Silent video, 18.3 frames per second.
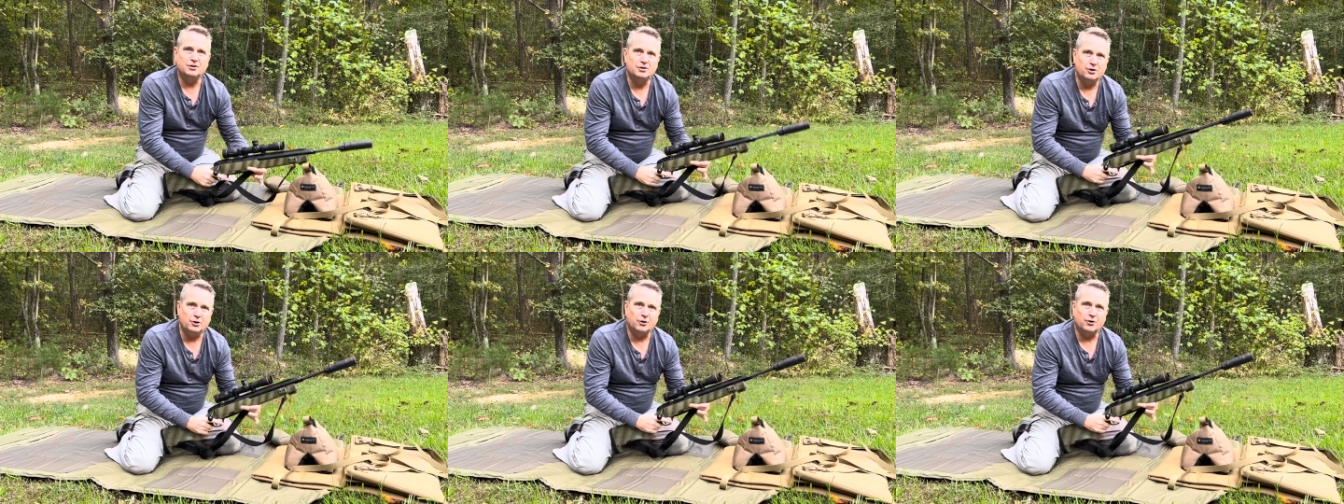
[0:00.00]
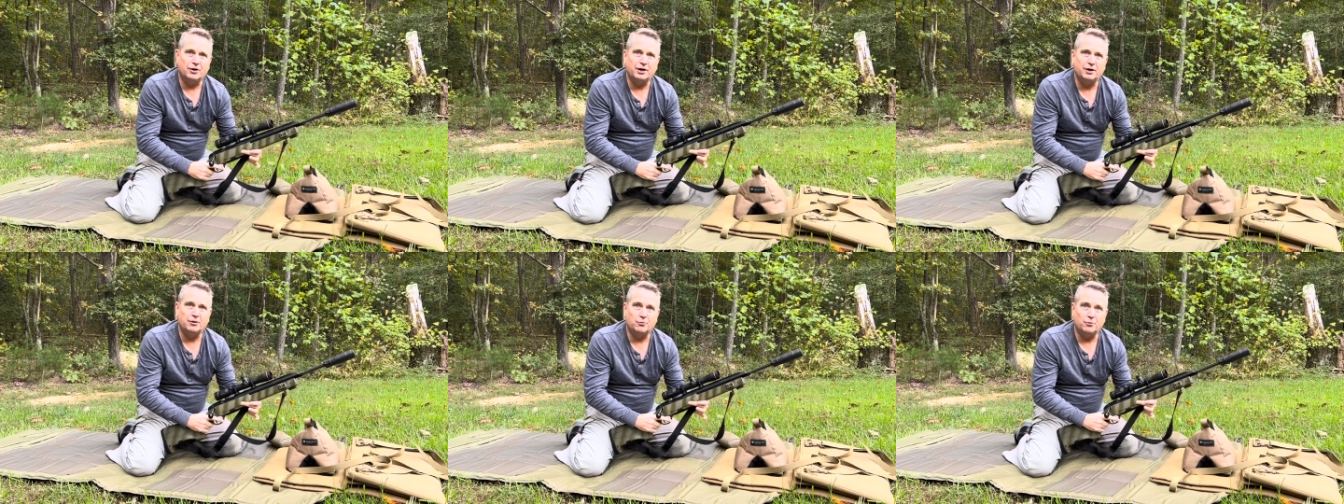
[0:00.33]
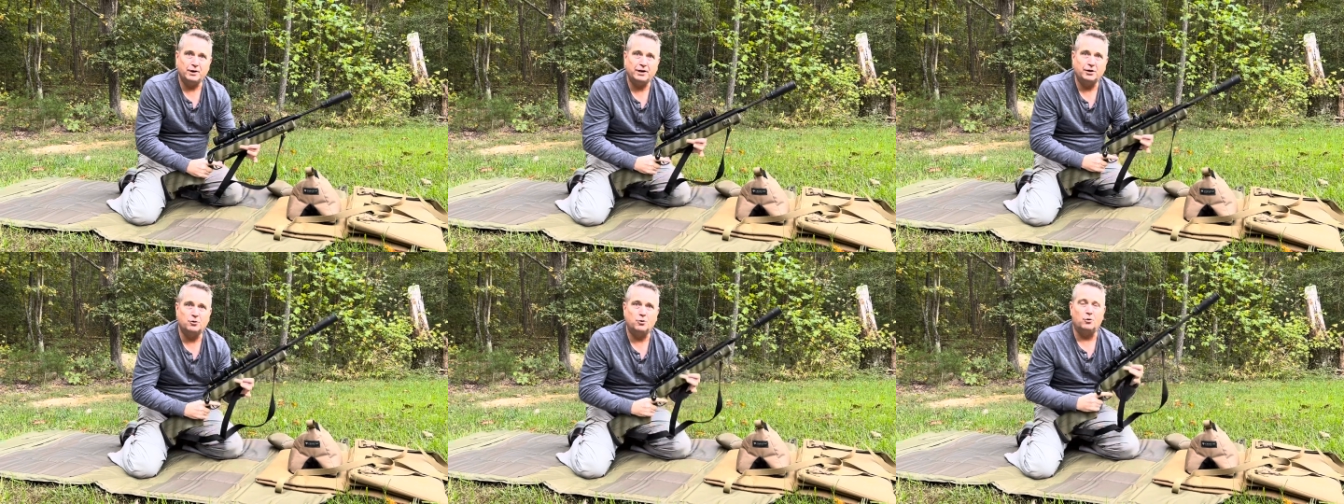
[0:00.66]
during
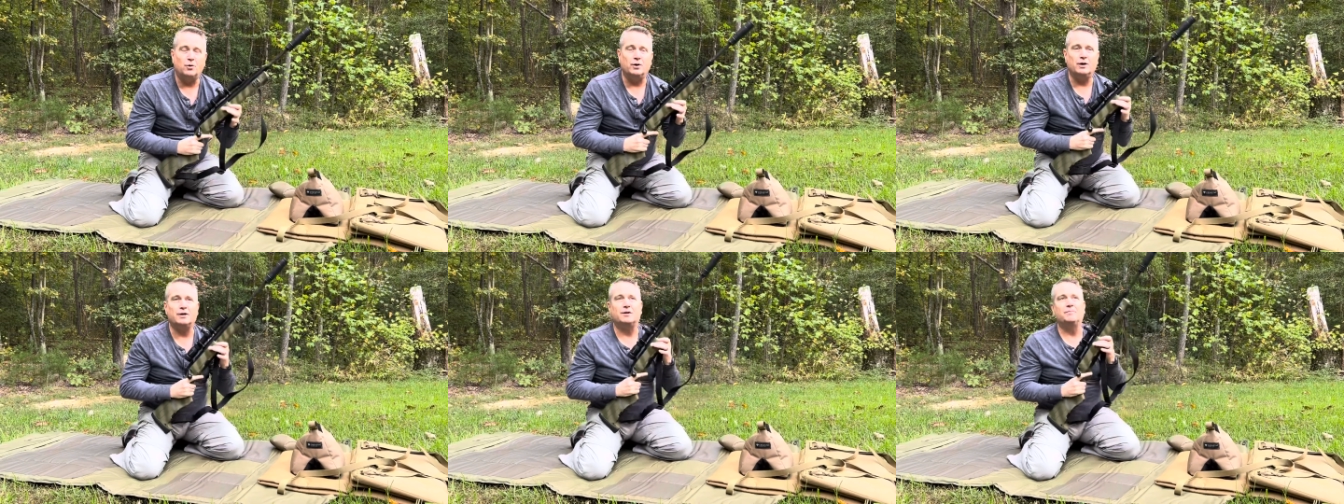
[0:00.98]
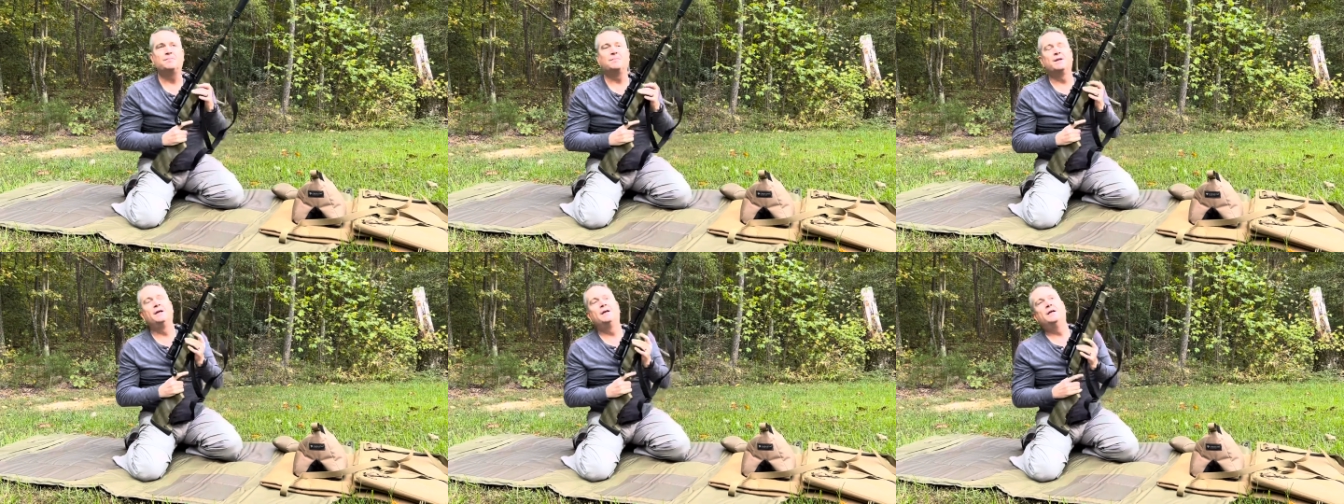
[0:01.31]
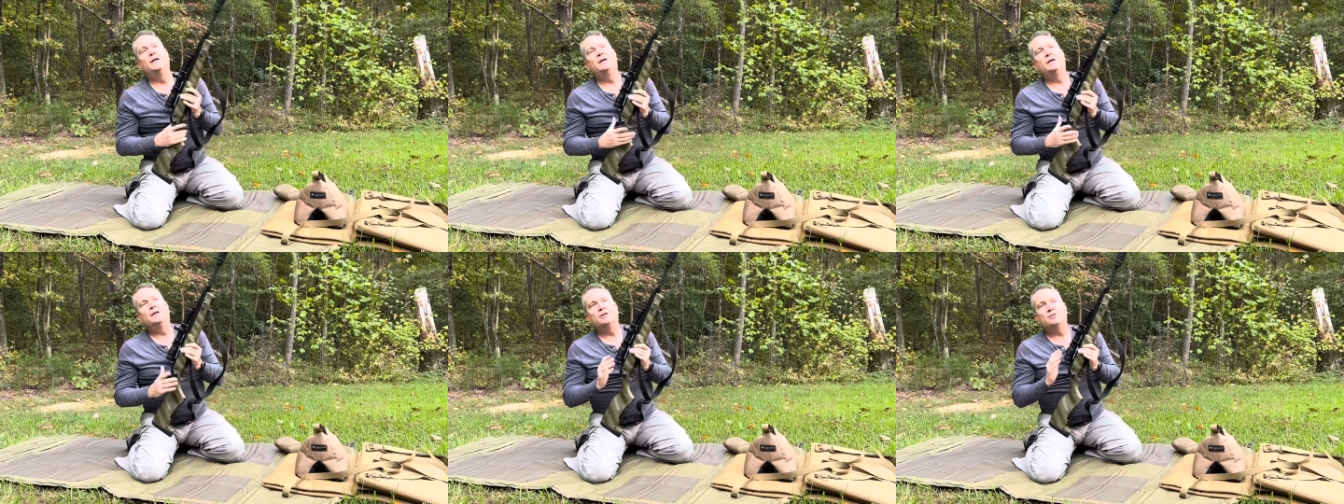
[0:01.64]
recoil.
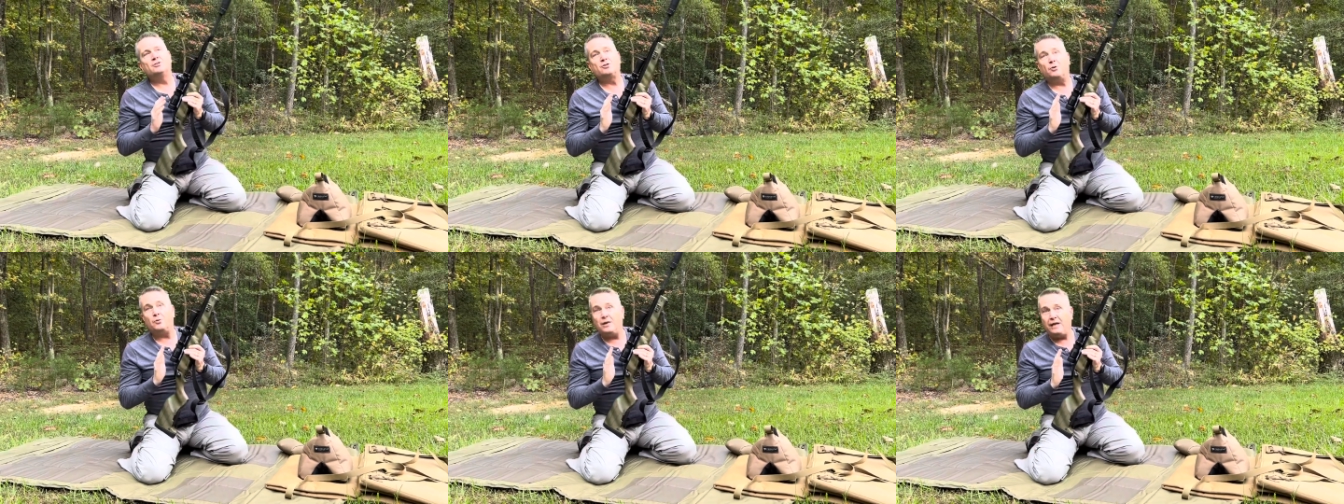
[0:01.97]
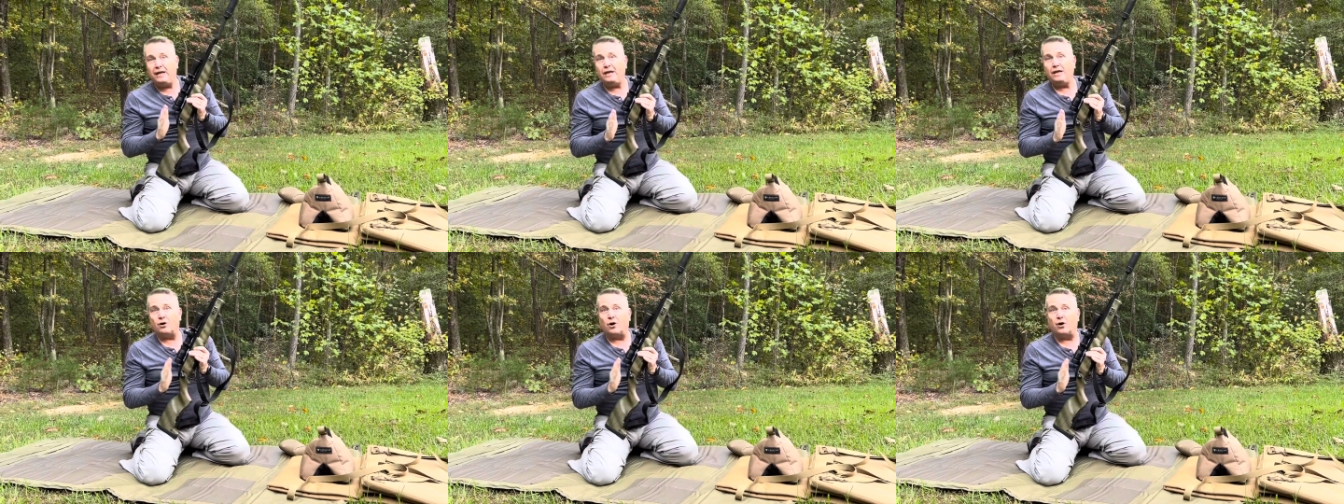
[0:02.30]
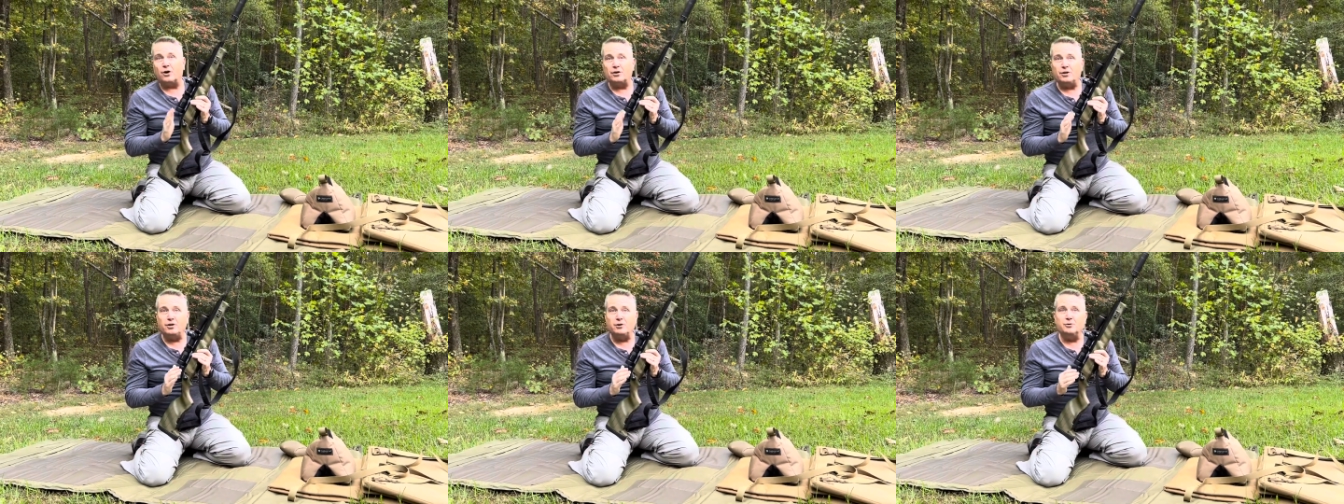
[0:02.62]
So he
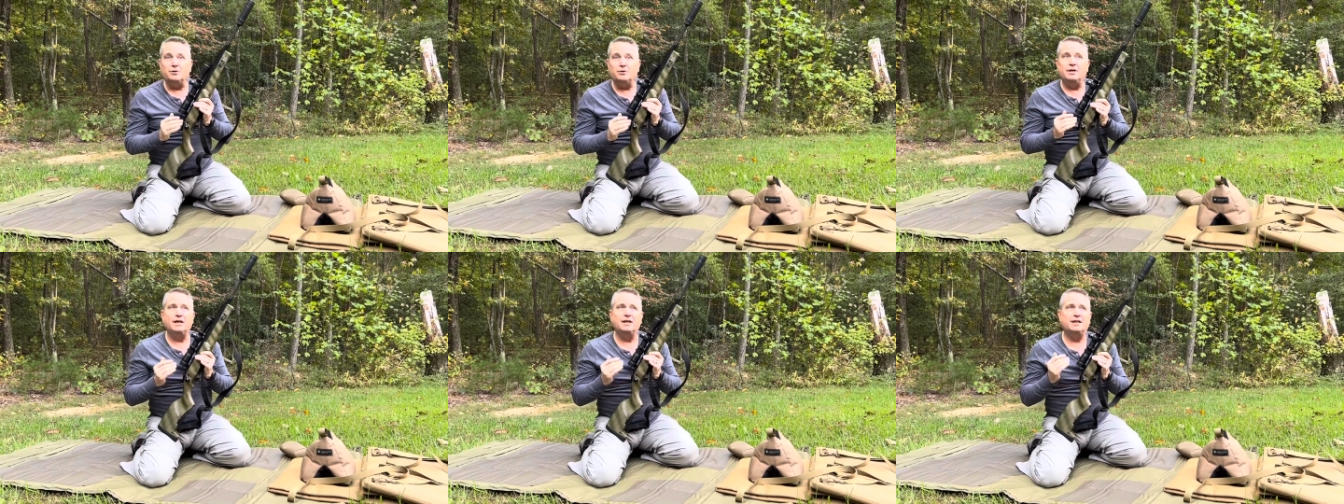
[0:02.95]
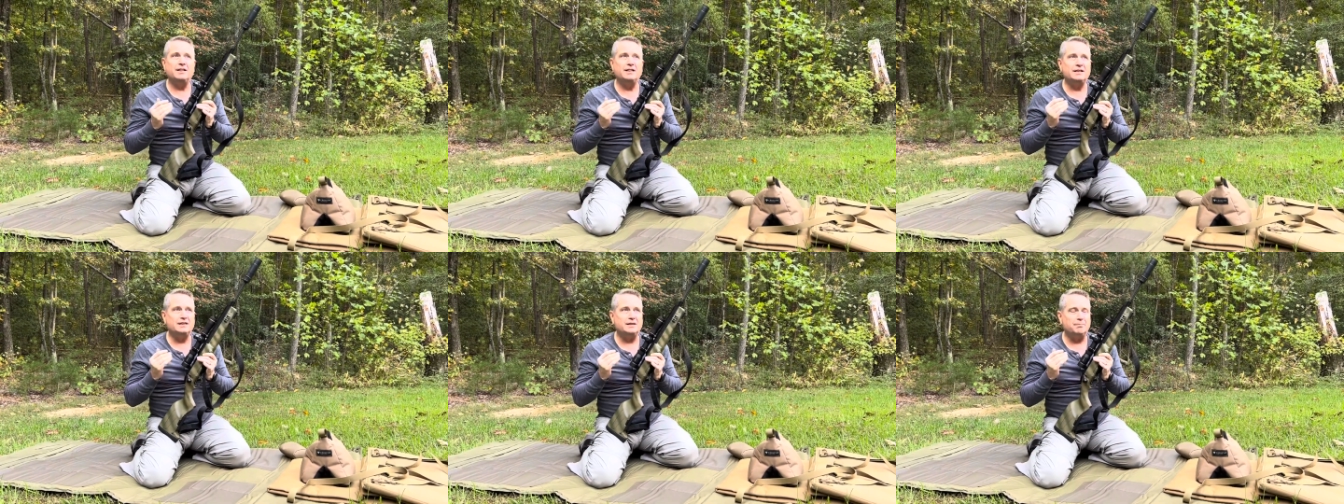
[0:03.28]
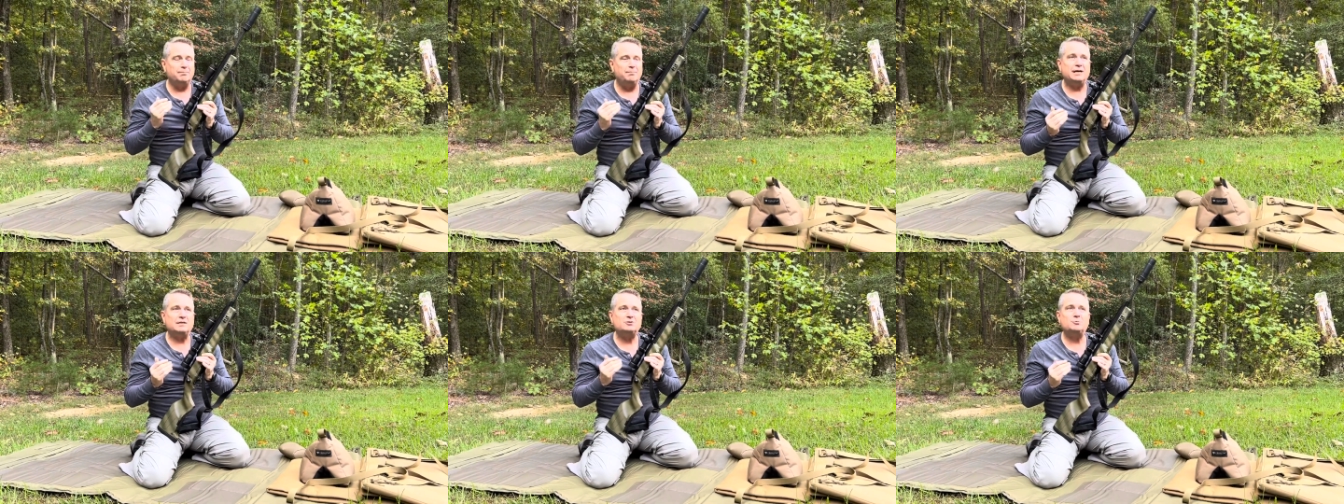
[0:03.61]
argued that the
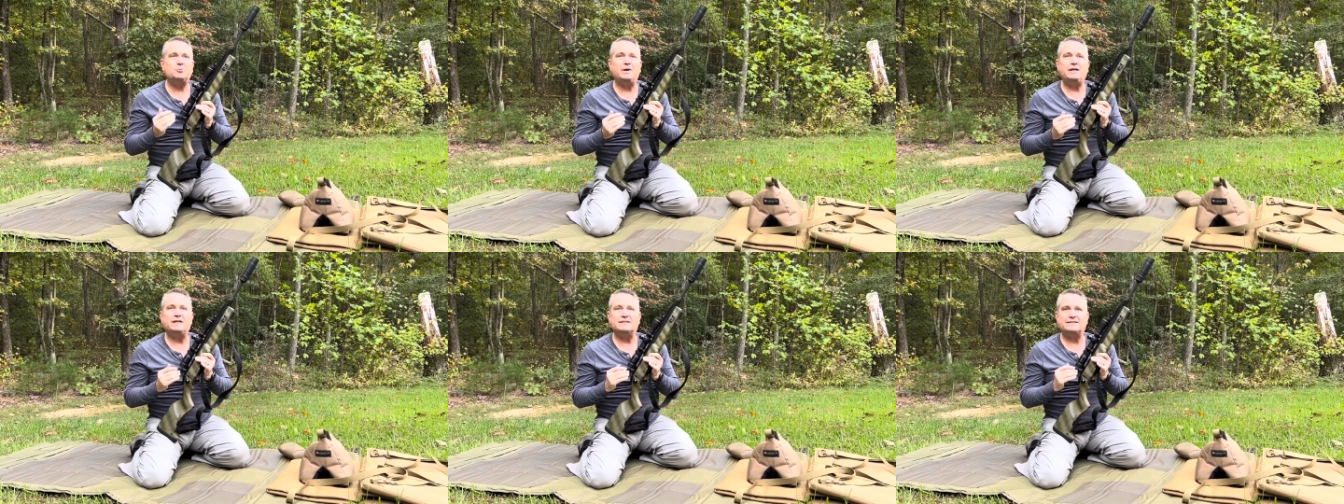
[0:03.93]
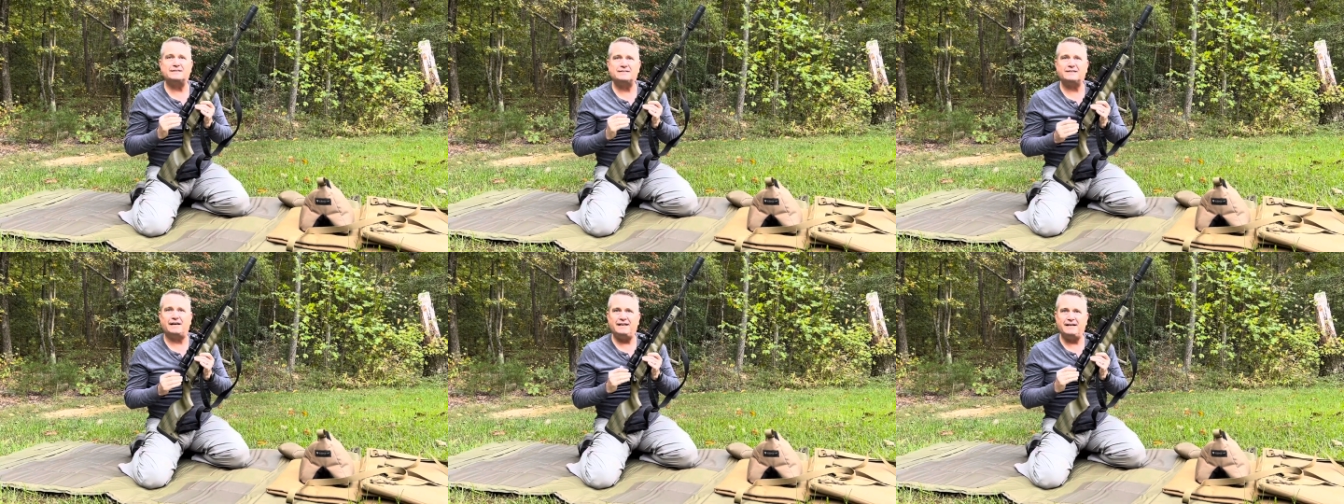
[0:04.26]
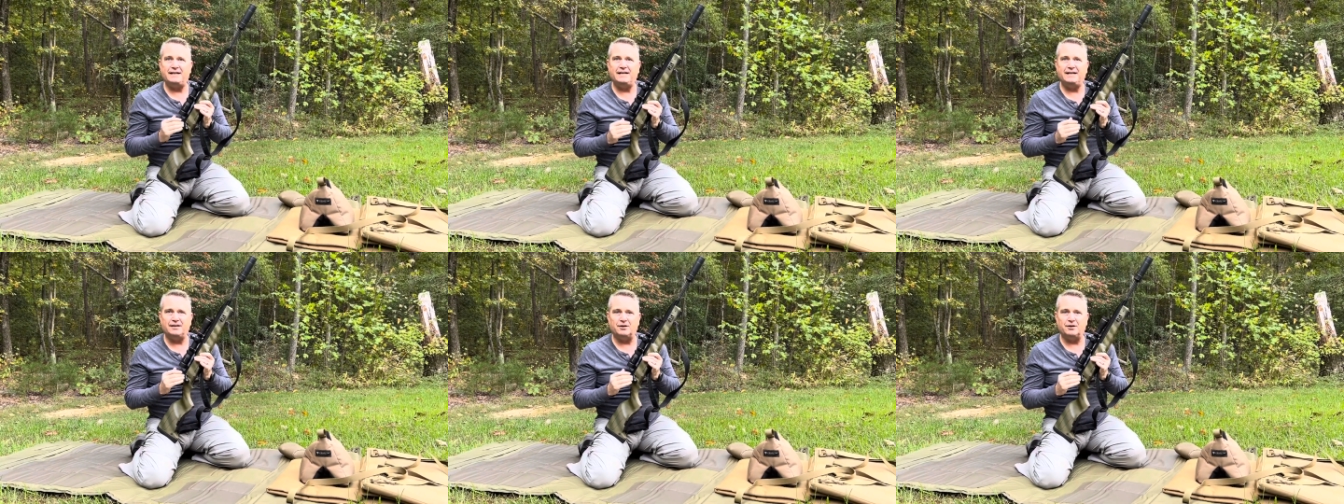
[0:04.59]
best way to sight
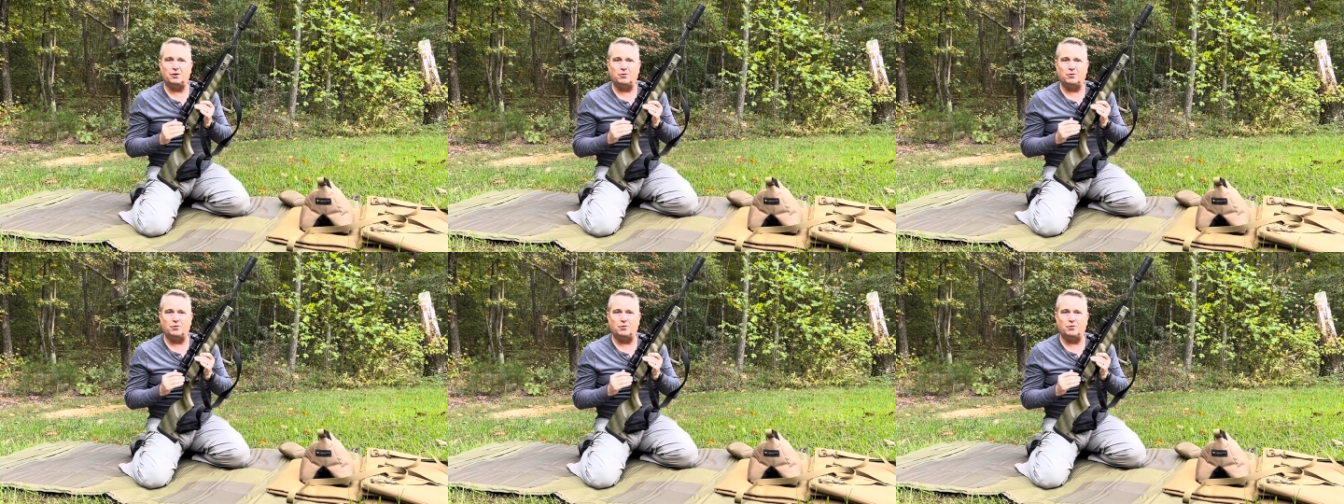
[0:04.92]
in a